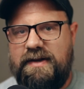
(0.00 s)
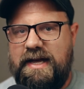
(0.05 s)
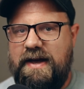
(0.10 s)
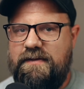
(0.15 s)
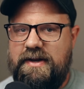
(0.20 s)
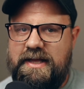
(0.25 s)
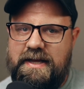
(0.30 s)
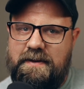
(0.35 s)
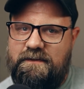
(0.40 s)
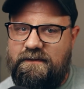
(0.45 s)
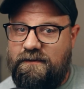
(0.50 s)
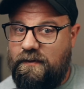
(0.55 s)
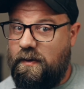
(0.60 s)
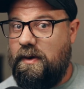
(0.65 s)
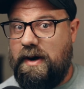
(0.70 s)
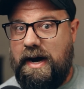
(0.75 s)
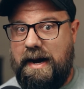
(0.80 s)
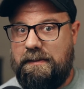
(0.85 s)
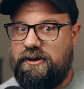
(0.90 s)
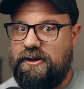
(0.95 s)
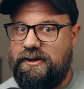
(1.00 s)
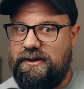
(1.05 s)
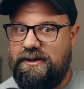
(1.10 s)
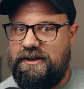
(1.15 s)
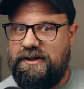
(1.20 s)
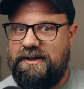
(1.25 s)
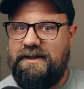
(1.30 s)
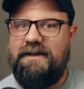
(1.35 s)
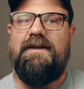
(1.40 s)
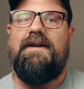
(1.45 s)
giving them 4
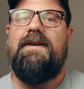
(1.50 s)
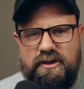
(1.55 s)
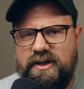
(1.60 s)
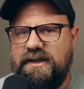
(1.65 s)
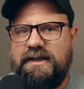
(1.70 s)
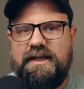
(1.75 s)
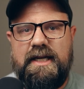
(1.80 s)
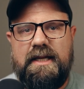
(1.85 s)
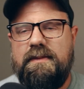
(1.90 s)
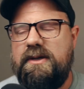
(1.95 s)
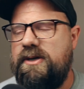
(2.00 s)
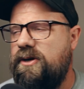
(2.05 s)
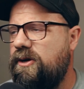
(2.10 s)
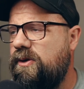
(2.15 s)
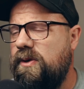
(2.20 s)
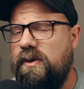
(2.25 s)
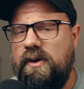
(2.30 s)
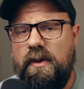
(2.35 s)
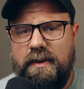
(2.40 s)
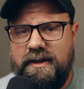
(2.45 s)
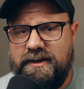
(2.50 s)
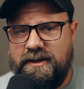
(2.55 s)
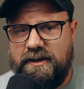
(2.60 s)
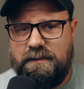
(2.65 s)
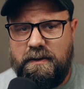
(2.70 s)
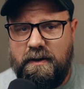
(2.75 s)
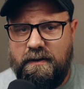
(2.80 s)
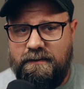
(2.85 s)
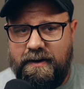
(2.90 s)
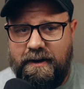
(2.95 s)
options, you just send them your Google Business
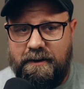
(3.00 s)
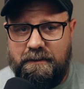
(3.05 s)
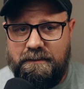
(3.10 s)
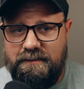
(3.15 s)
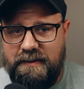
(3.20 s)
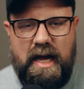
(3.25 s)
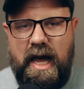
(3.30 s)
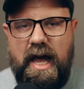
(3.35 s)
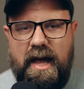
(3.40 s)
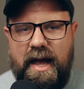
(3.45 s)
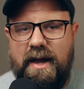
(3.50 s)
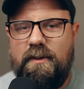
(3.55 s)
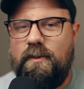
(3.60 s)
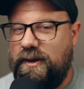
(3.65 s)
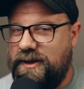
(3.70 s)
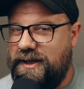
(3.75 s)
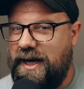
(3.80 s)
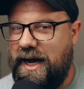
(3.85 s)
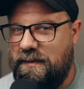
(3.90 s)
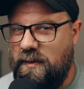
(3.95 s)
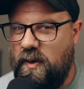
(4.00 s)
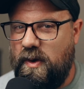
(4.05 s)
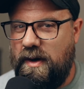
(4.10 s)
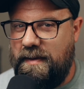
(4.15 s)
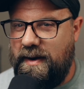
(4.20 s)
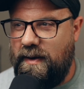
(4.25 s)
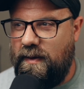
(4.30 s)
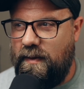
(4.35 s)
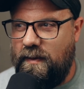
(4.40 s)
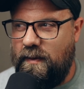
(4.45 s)
Profile. And we'll talk more
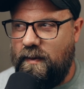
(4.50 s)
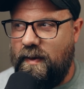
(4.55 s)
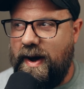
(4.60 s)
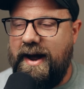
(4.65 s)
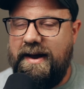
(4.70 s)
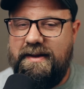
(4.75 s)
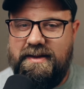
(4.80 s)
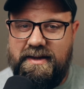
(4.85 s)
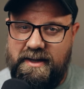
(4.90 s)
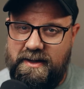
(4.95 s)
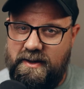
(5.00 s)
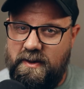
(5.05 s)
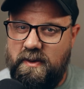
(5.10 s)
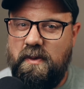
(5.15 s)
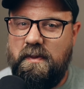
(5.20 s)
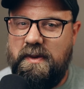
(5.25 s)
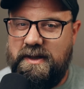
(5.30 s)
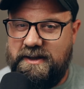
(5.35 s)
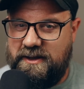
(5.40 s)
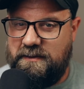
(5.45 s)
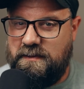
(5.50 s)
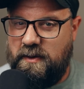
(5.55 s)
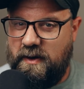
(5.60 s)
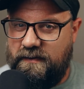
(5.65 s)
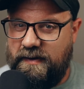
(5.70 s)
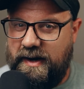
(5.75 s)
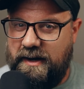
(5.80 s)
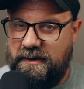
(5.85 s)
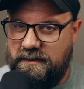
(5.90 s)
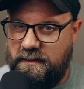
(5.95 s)
about why the Google Business
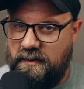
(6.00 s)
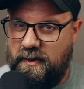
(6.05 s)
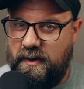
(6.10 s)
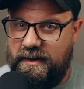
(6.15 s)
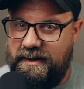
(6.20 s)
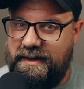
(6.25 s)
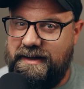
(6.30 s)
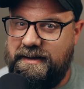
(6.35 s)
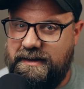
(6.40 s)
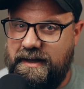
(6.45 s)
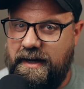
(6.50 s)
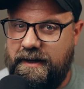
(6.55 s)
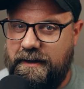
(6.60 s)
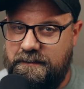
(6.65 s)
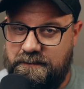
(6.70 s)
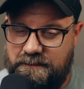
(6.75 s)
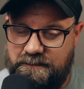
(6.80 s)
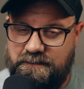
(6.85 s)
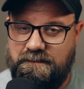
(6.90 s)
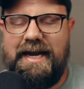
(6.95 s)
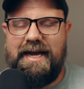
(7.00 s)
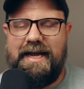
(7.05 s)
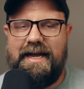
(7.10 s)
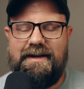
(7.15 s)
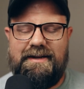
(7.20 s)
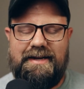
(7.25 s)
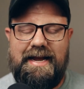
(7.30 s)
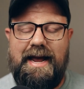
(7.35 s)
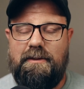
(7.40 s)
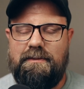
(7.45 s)
Profile is important in a second.
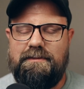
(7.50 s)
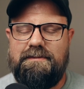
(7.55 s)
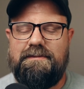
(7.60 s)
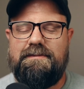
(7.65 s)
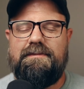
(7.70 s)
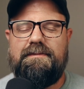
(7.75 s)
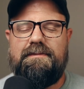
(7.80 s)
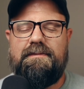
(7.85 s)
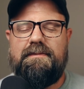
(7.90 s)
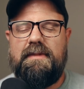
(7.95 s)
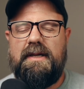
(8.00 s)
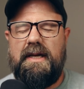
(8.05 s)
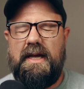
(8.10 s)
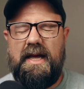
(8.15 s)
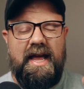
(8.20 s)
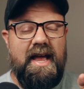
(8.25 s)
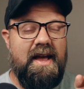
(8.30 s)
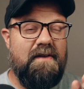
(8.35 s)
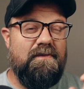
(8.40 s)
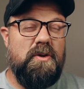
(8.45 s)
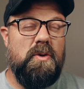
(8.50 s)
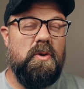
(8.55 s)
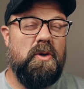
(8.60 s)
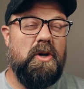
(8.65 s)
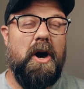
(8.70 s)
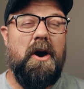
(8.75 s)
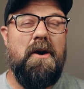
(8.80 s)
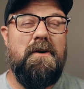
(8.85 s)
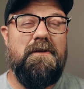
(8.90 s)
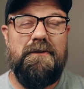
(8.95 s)
Now, if you
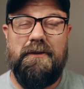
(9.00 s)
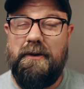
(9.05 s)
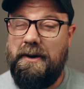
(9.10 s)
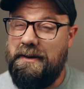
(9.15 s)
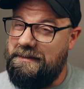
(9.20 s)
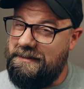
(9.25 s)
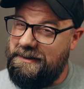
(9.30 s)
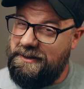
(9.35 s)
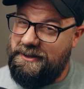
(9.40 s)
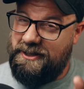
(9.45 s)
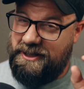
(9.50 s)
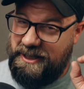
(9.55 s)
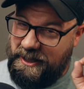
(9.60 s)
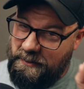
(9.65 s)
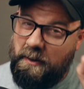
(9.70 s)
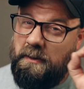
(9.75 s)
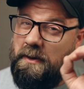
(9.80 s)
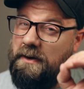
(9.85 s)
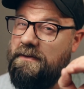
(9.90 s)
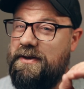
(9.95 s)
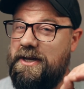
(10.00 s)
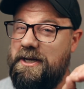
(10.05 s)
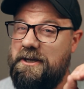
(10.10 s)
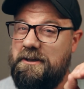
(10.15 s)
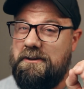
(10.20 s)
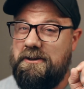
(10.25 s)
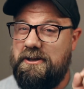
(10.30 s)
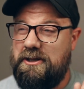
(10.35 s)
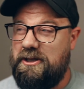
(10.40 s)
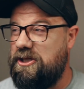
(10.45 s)
go from 0
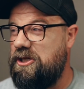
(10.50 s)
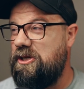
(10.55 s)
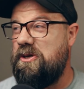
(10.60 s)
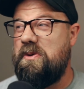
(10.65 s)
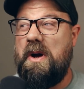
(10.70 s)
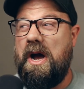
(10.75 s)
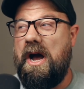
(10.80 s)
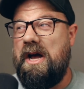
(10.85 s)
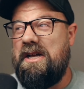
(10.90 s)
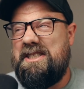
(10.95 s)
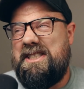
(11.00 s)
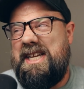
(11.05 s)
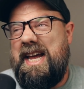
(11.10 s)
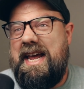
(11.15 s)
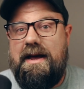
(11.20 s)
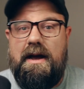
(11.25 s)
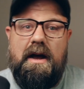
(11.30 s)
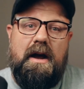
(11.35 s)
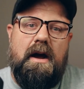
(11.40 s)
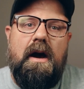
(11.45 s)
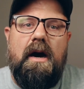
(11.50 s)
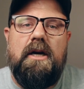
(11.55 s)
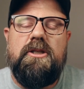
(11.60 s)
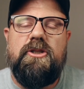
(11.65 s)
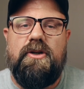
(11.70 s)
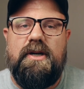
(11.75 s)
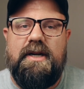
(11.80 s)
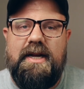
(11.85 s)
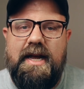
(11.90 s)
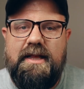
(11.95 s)
reviews to, say,
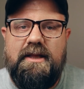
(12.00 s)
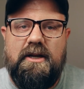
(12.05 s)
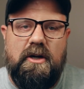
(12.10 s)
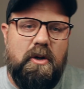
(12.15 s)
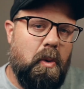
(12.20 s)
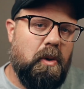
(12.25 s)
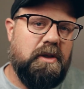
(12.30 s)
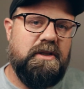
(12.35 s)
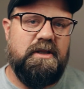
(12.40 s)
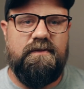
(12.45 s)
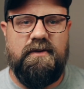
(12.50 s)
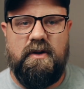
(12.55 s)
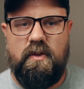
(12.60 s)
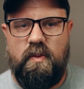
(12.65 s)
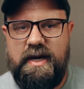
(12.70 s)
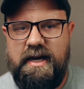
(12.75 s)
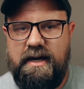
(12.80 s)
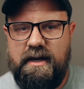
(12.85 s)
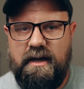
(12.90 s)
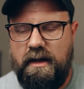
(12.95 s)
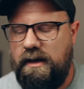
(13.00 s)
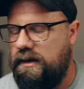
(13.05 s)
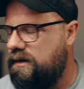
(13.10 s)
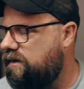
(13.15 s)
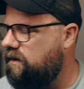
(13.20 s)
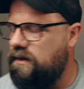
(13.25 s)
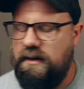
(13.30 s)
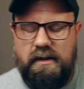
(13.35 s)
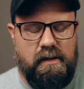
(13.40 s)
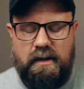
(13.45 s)
100 in the course of a week,
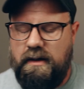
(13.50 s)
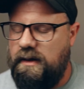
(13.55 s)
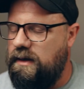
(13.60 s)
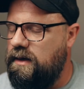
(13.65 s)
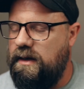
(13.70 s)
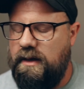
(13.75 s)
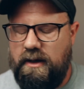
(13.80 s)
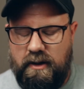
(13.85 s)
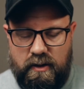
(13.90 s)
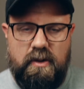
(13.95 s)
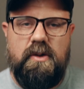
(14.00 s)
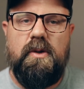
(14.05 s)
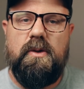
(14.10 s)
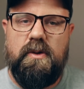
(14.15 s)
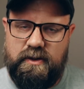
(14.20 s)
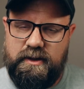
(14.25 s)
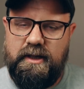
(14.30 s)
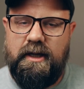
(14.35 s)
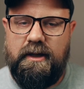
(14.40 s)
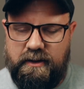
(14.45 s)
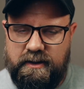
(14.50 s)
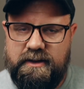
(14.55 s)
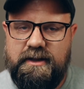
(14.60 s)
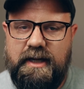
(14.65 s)
Google's going to look